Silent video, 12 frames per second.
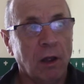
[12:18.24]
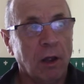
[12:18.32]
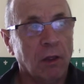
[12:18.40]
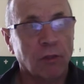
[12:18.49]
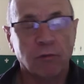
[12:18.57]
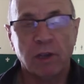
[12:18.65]

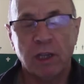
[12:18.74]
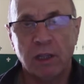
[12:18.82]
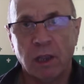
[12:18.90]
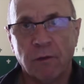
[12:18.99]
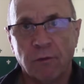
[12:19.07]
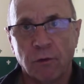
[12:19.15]
3
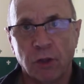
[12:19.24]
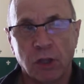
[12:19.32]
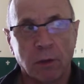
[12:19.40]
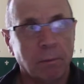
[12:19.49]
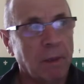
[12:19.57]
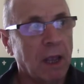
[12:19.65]
different
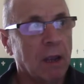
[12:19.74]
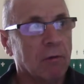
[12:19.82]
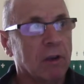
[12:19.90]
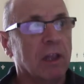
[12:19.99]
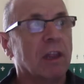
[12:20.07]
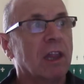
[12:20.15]

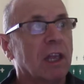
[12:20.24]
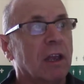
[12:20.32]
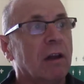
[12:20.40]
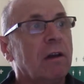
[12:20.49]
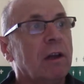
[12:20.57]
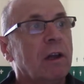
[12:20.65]
pairings
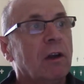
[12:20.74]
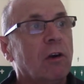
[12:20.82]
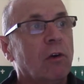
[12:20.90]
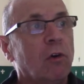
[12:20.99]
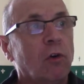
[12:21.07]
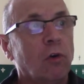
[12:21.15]
here,
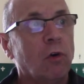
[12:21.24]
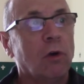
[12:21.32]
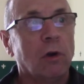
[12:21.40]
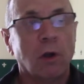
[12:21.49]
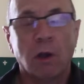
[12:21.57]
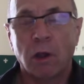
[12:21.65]
all
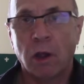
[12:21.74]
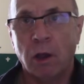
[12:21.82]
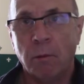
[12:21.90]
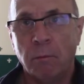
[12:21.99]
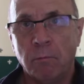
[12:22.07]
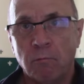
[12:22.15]

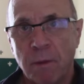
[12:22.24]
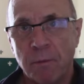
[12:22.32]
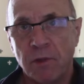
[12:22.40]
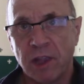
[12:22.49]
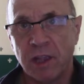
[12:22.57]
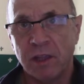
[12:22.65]

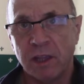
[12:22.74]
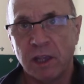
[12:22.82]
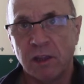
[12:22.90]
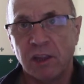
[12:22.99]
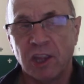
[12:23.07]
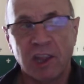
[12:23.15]

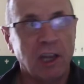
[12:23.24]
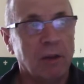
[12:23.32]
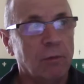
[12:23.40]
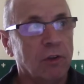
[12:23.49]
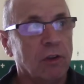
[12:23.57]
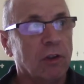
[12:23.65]
representing the
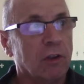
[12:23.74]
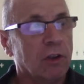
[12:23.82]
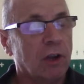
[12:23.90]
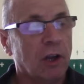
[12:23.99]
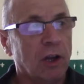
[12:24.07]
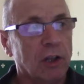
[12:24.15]
cinnamon
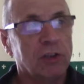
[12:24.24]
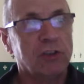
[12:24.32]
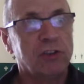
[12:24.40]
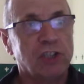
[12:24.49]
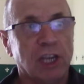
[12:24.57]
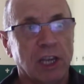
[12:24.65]

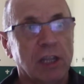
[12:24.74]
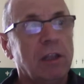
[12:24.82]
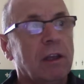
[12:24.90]
gene.